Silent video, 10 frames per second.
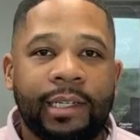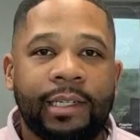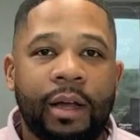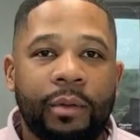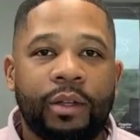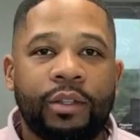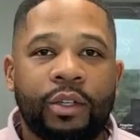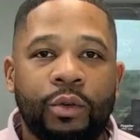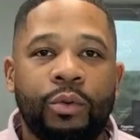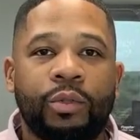and
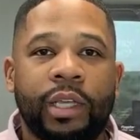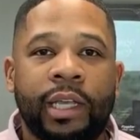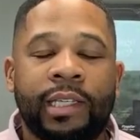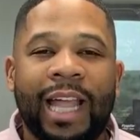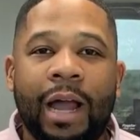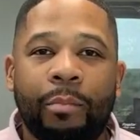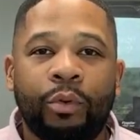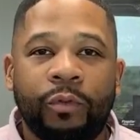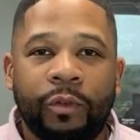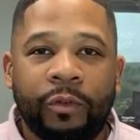W-2s is not
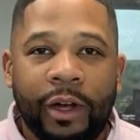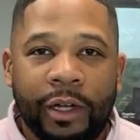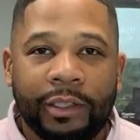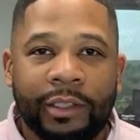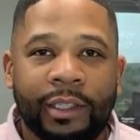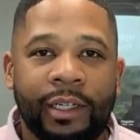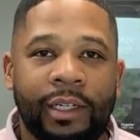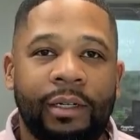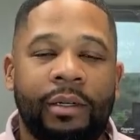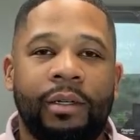proof of funds.
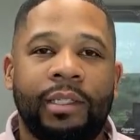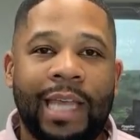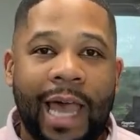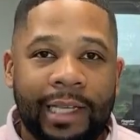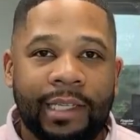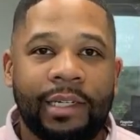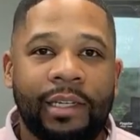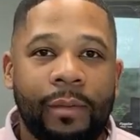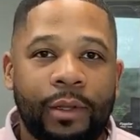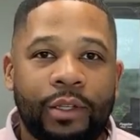Taxes and
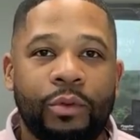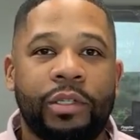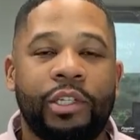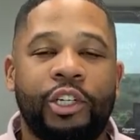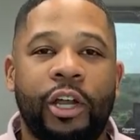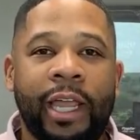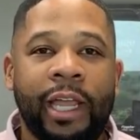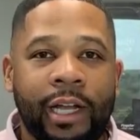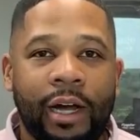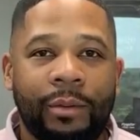W-2s is your
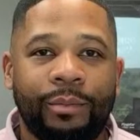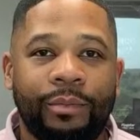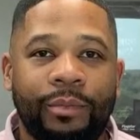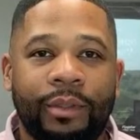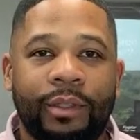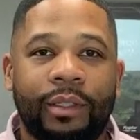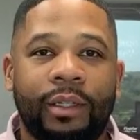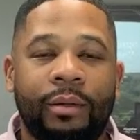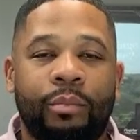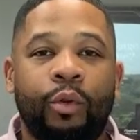income.
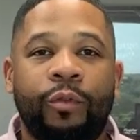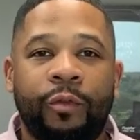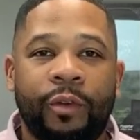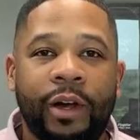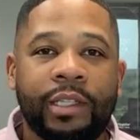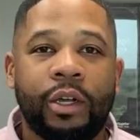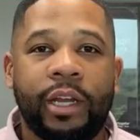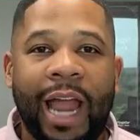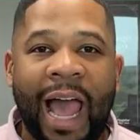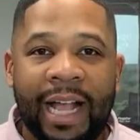Proof of funds are
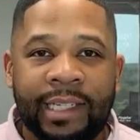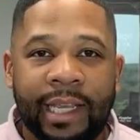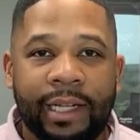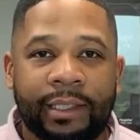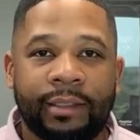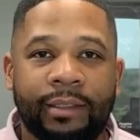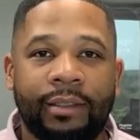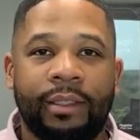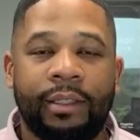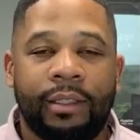your assets
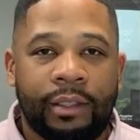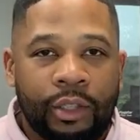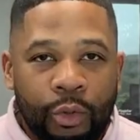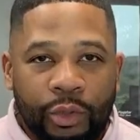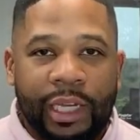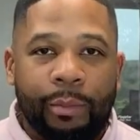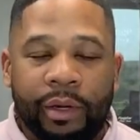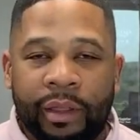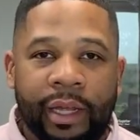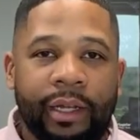two
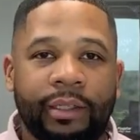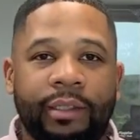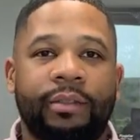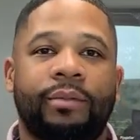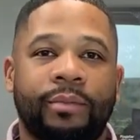separate things.